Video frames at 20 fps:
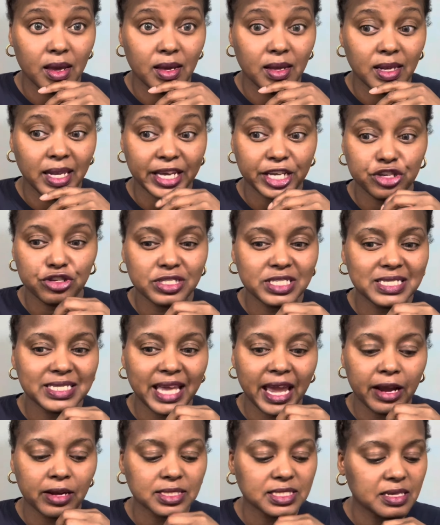Like, you're
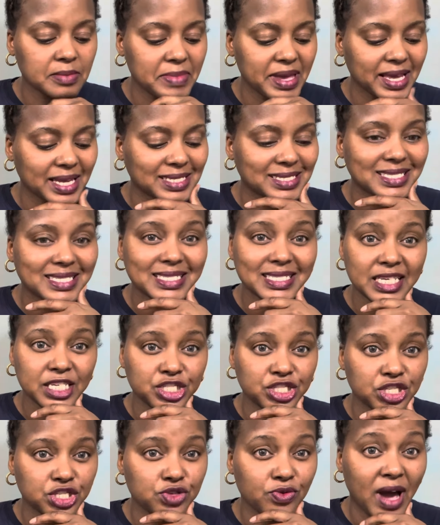scared to make a
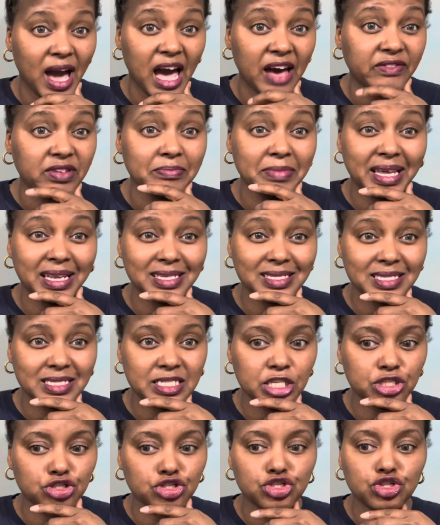decision. You haven't made a
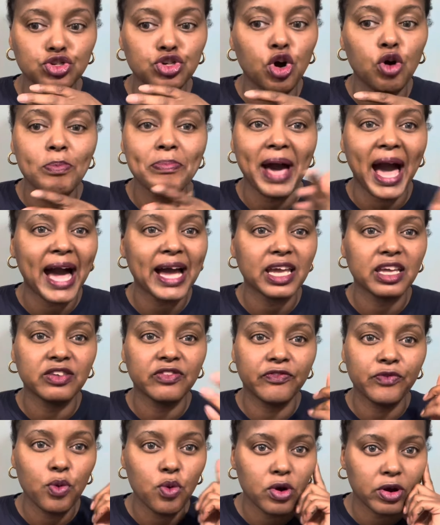decision. You go back
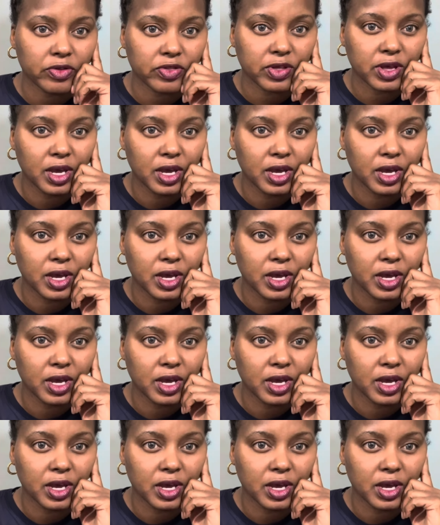and forth.